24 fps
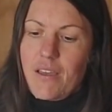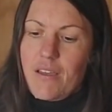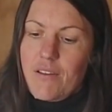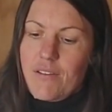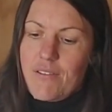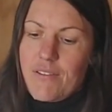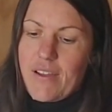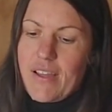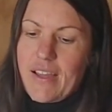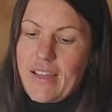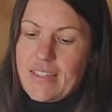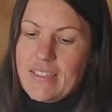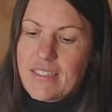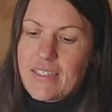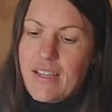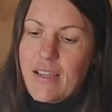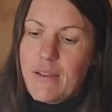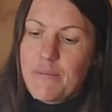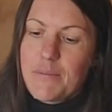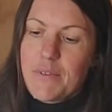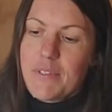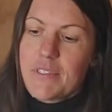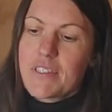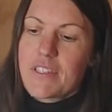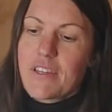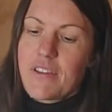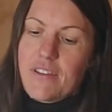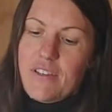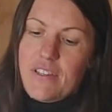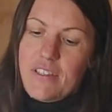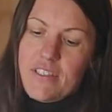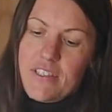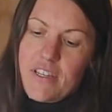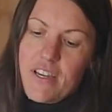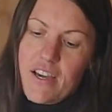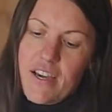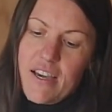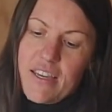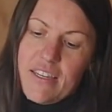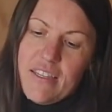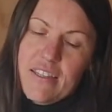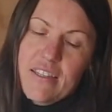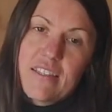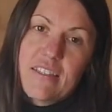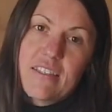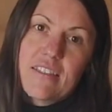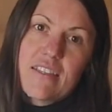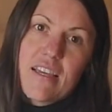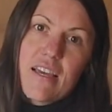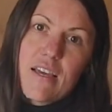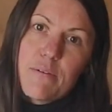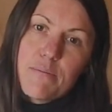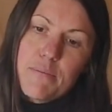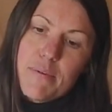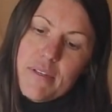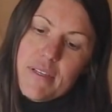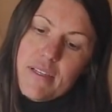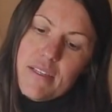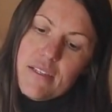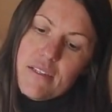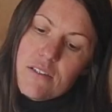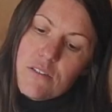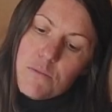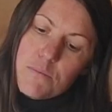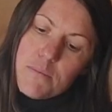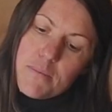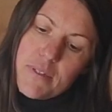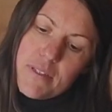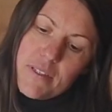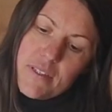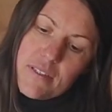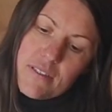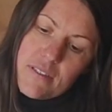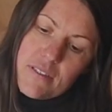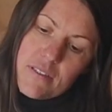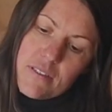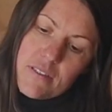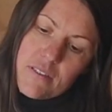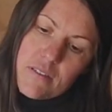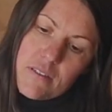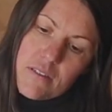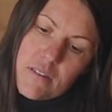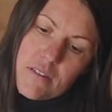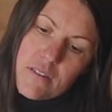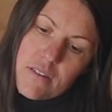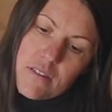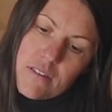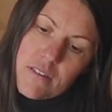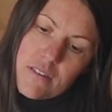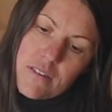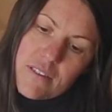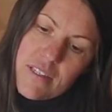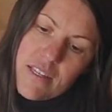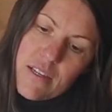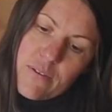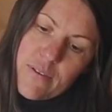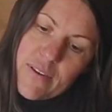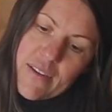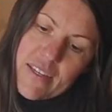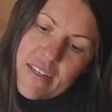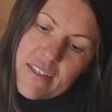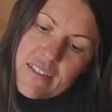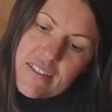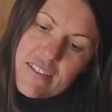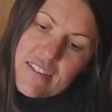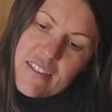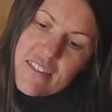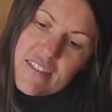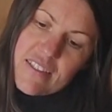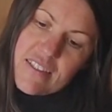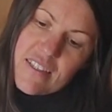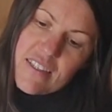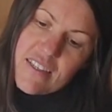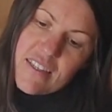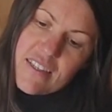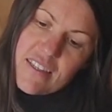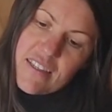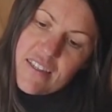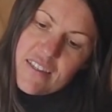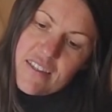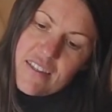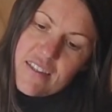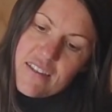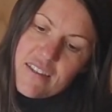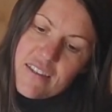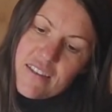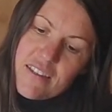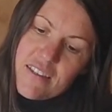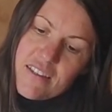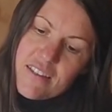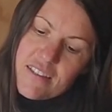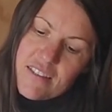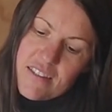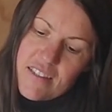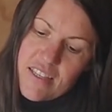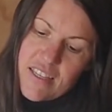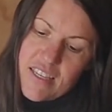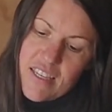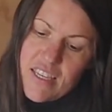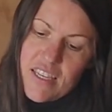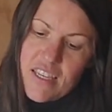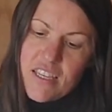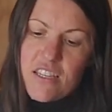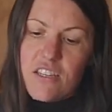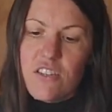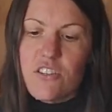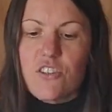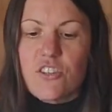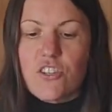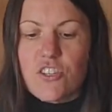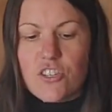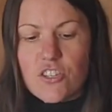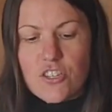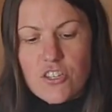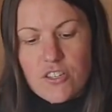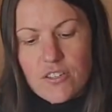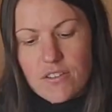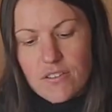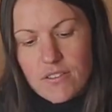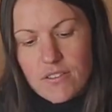Right, I'm just going to tidy this up a little bit. Now I can see the edge.